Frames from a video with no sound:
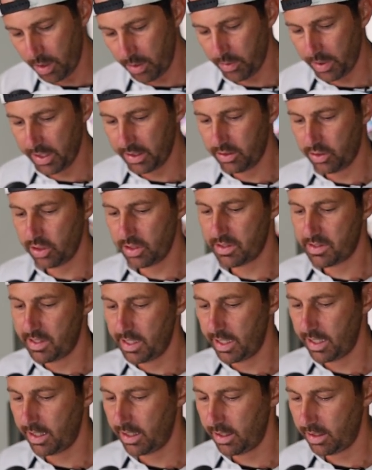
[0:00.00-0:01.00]
we wait just
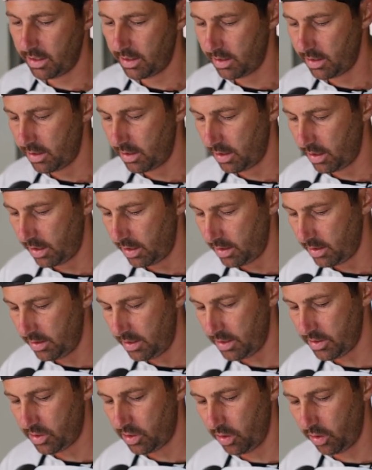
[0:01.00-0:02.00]
that
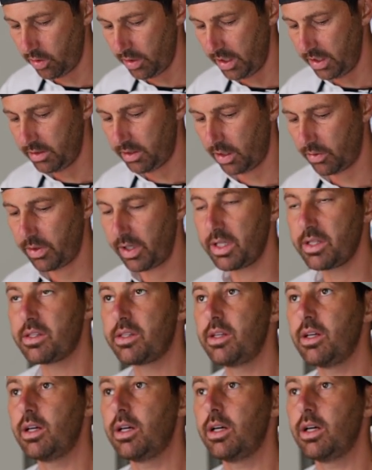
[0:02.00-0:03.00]
this dough integrates
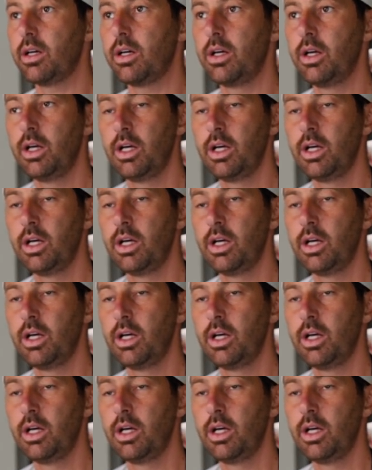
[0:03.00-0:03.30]
the,